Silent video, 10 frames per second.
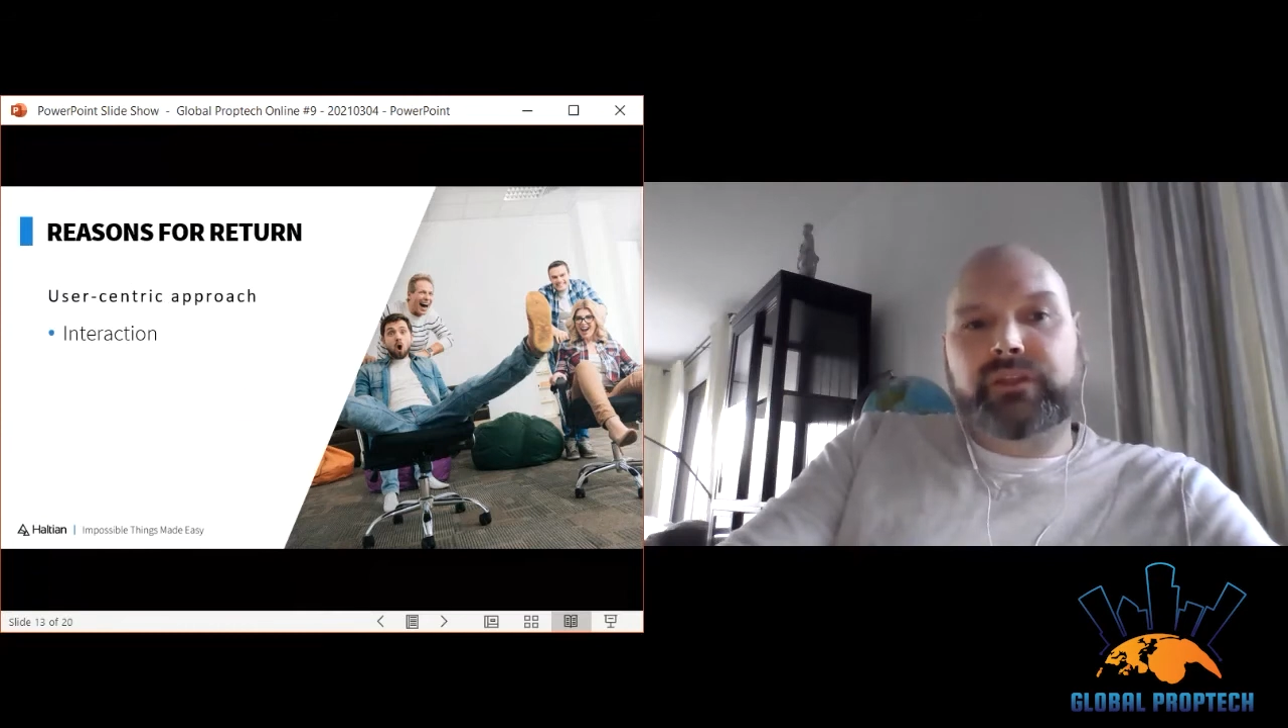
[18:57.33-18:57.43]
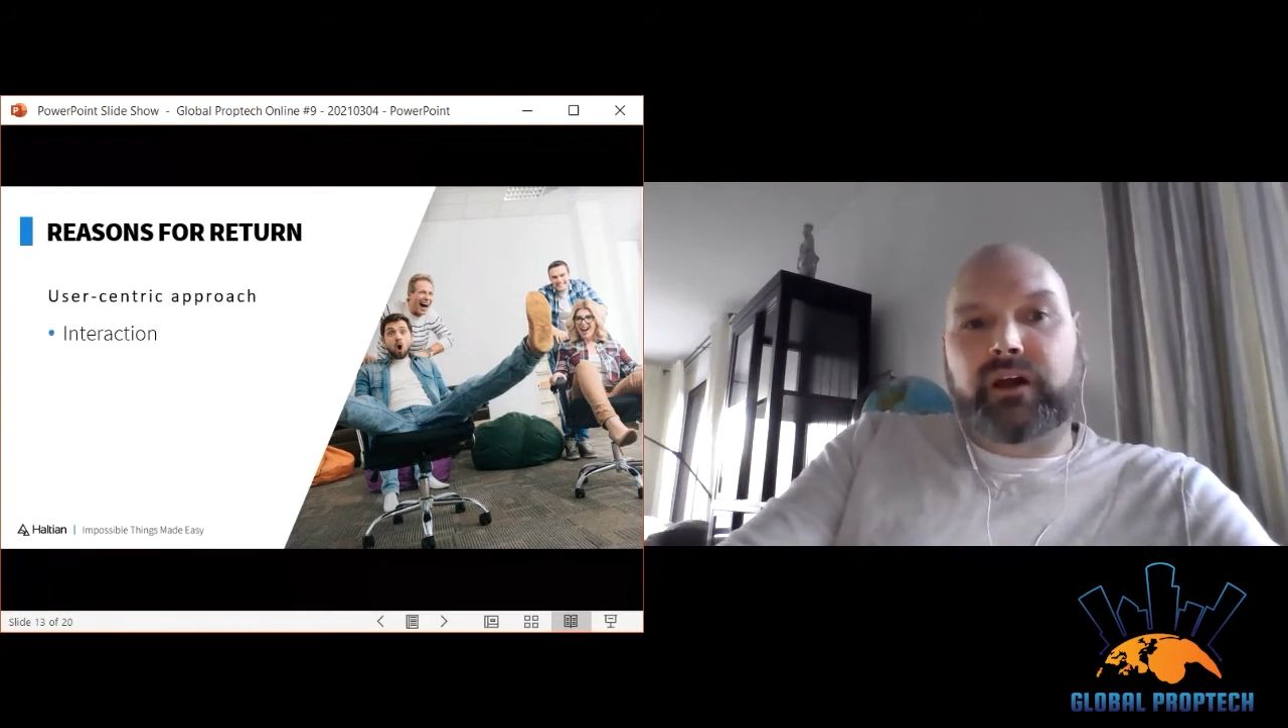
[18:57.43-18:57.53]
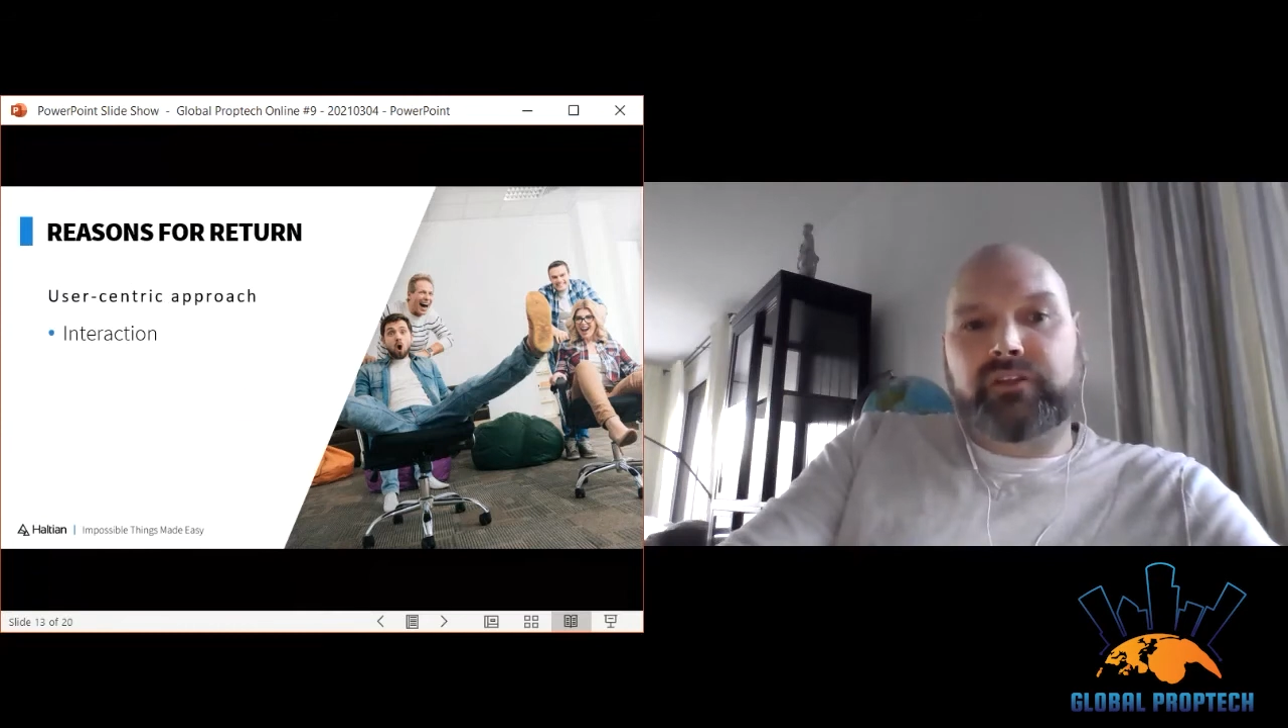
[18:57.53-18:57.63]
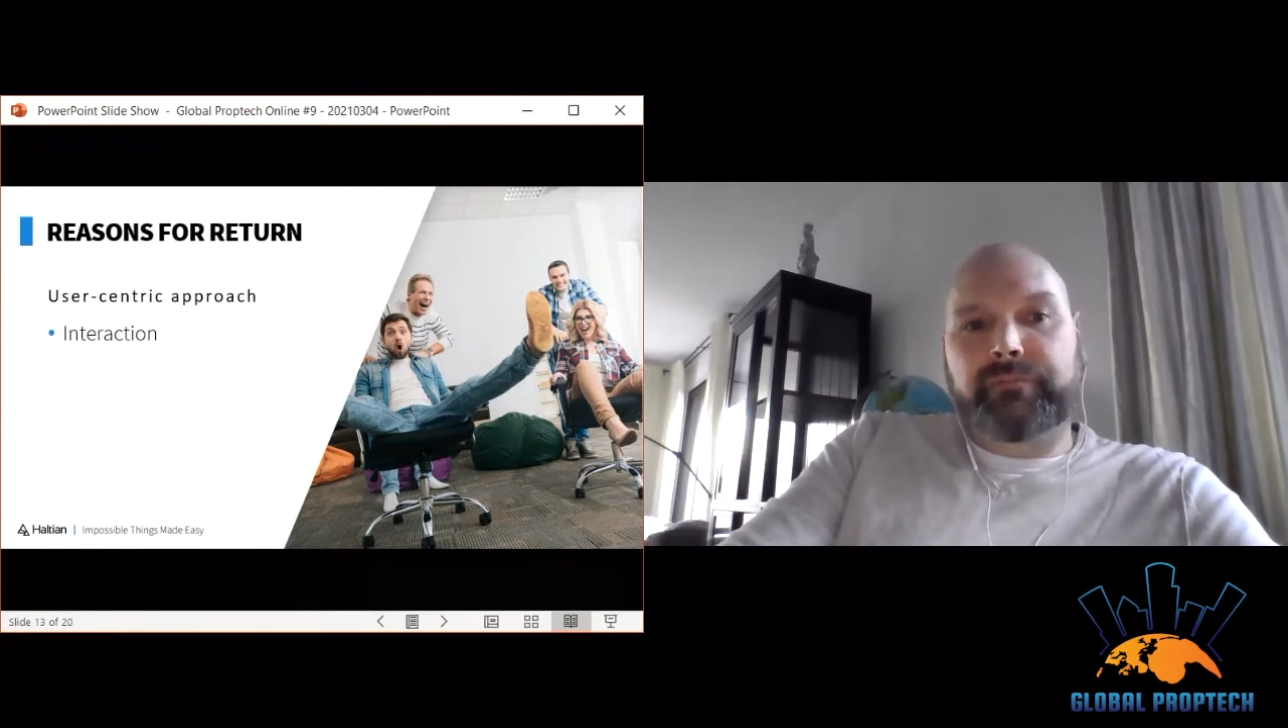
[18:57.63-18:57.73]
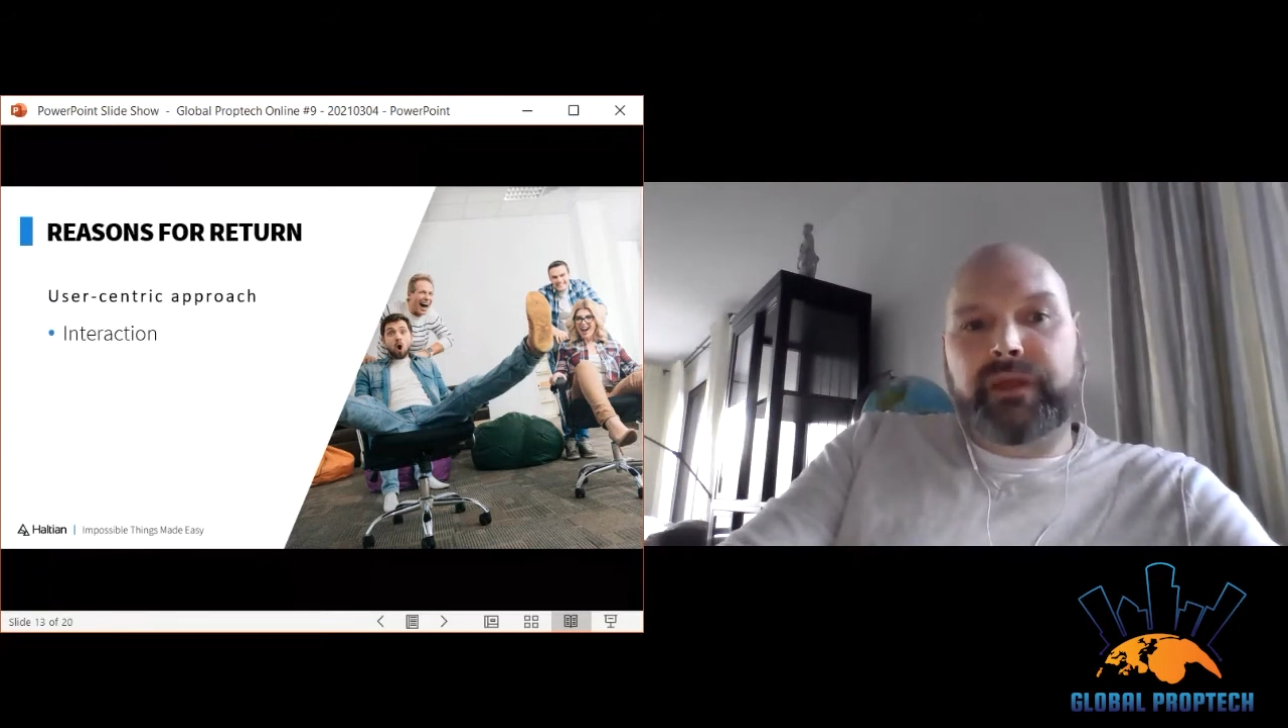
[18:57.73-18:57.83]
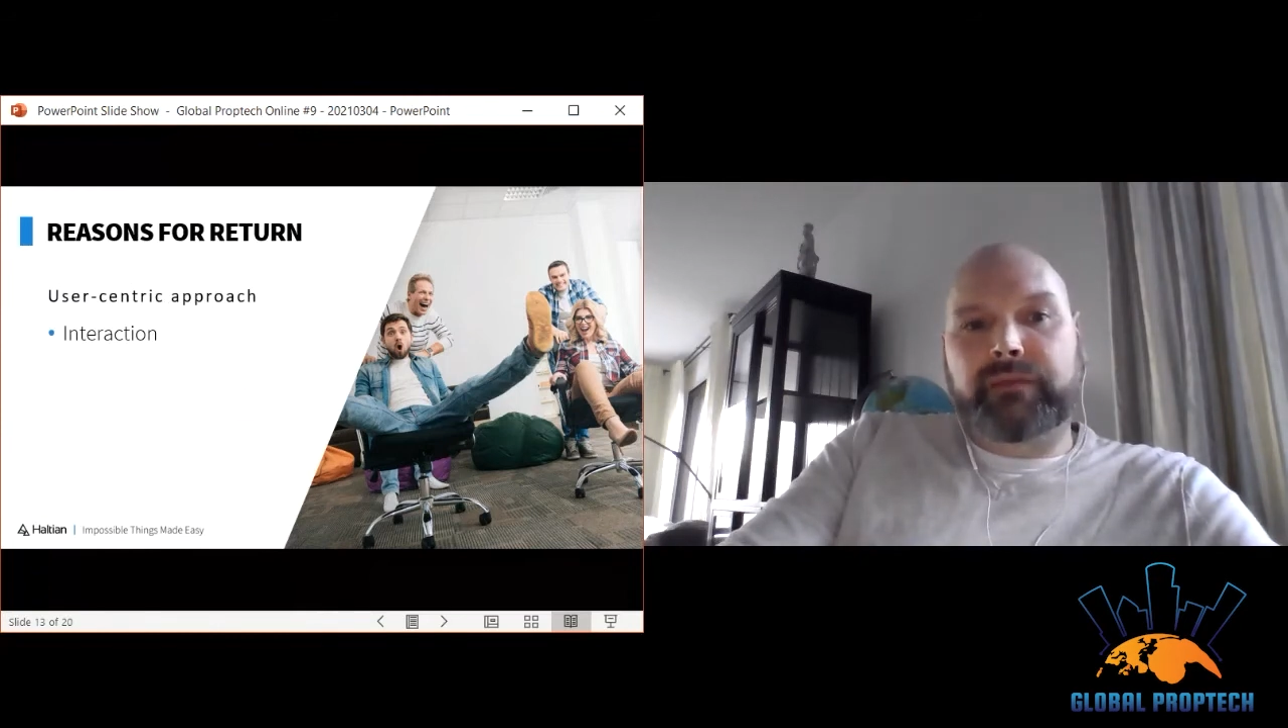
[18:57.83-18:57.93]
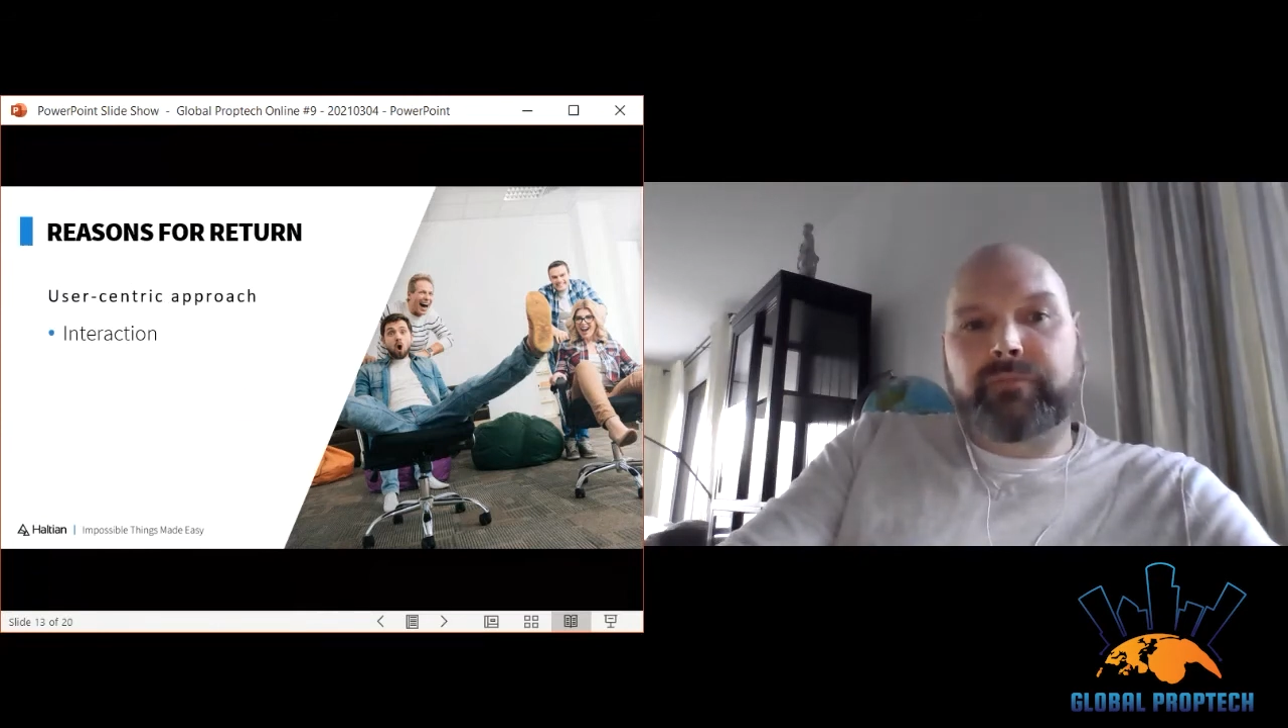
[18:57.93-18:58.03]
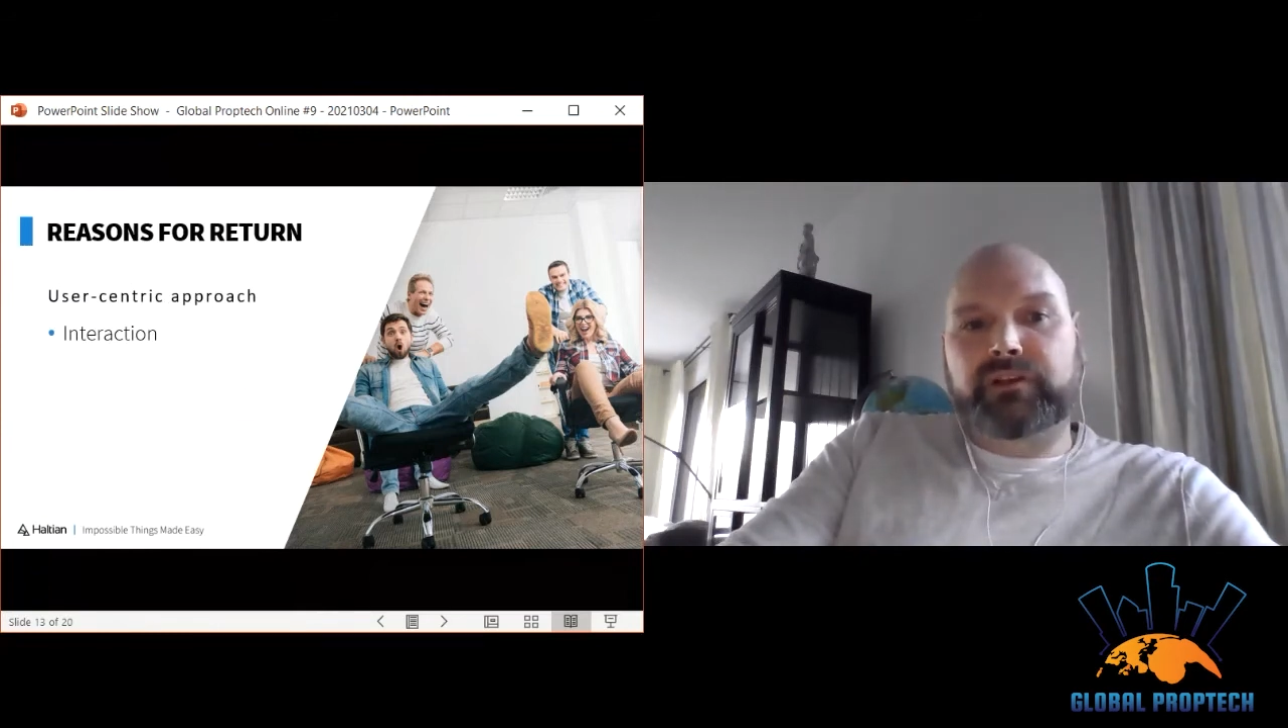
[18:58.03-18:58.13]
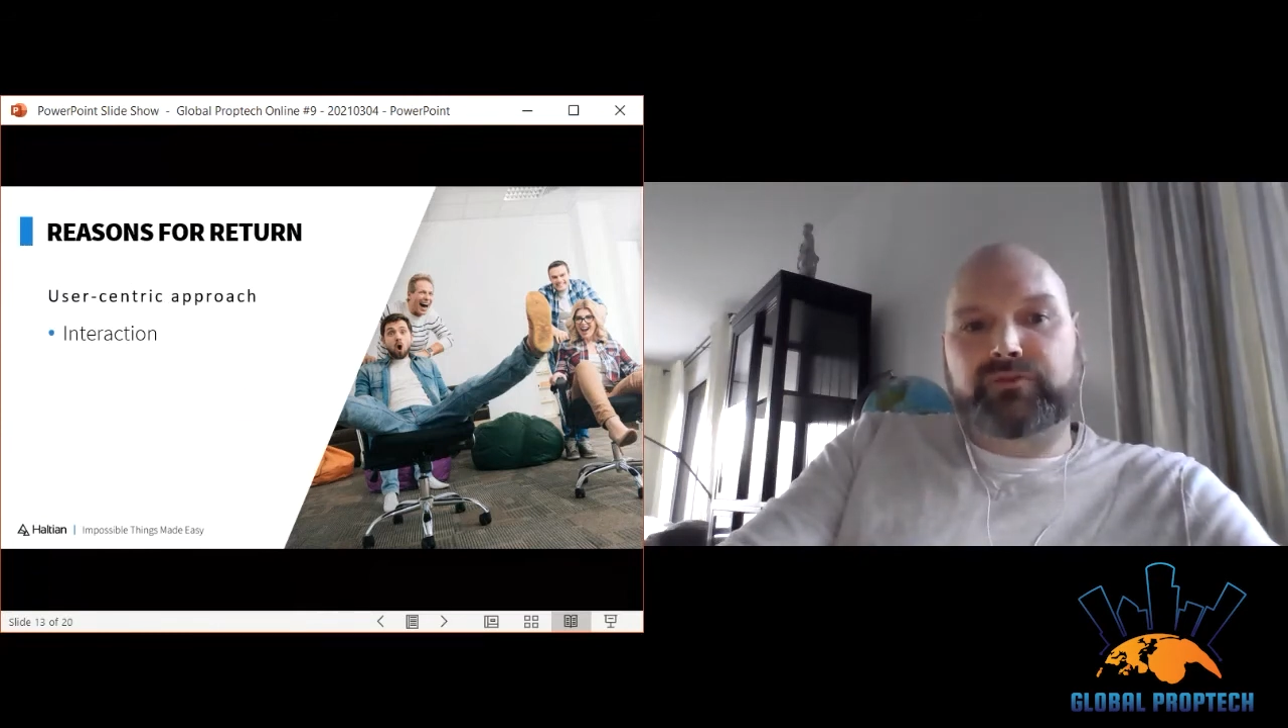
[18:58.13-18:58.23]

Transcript: the other people